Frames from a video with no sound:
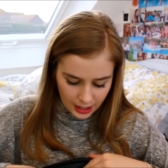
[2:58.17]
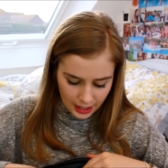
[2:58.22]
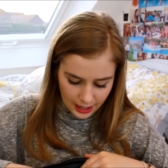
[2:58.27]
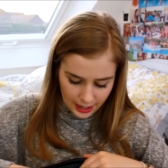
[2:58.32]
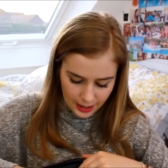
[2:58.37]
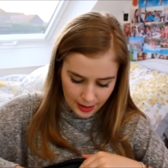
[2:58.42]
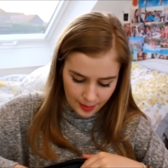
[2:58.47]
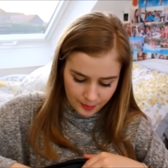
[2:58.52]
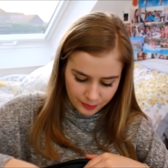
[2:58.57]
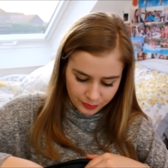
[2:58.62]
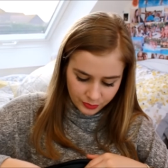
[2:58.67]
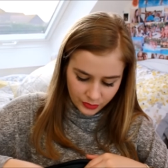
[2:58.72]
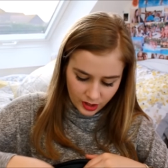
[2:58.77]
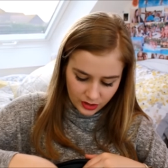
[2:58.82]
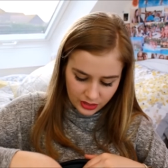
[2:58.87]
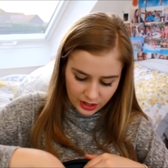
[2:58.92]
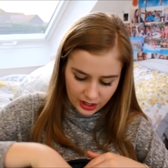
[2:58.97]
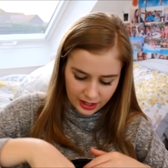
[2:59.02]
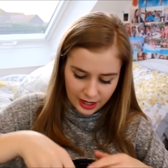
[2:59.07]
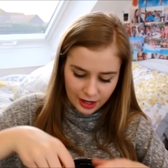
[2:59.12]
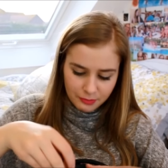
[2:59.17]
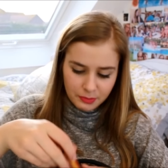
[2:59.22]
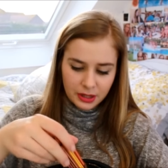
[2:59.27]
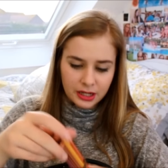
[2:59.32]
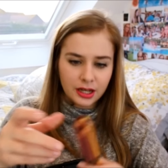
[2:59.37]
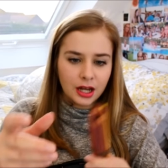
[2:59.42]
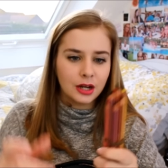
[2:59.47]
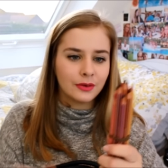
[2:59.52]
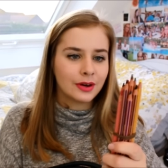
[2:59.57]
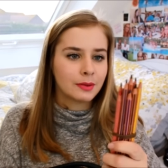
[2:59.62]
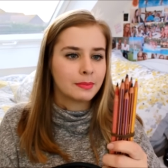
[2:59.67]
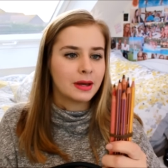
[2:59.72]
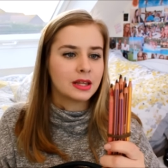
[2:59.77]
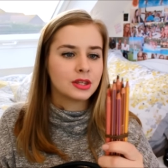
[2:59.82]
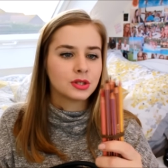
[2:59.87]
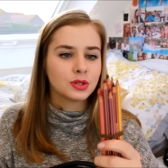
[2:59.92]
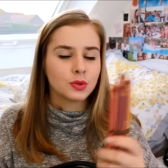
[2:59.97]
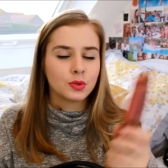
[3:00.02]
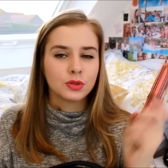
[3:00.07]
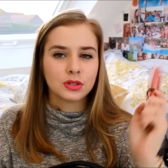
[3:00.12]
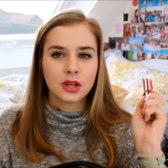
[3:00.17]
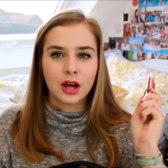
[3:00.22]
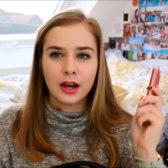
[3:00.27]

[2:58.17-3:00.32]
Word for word: Um, then I have my colouring pencils.